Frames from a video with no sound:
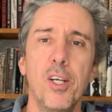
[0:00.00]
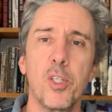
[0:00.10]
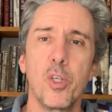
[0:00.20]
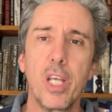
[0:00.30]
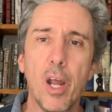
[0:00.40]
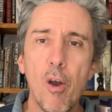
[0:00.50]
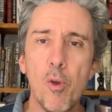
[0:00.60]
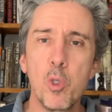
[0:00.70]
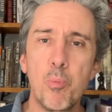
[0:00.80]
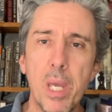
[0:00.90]
you got all
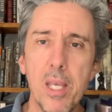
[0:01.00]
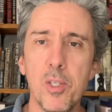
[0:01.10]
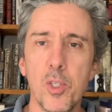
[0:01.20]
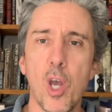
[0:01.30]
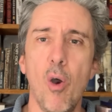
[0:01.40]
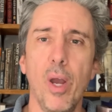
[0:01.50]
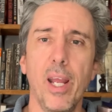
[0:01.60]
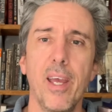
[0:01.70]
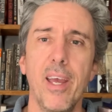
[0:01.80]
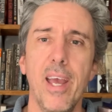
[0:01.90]
those pieces going,
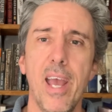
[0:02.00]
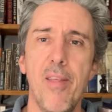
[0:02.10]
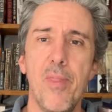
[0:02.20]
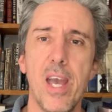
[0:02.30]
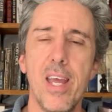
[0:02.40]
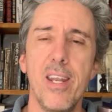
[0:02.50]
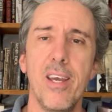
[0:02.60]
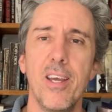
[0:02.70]
and then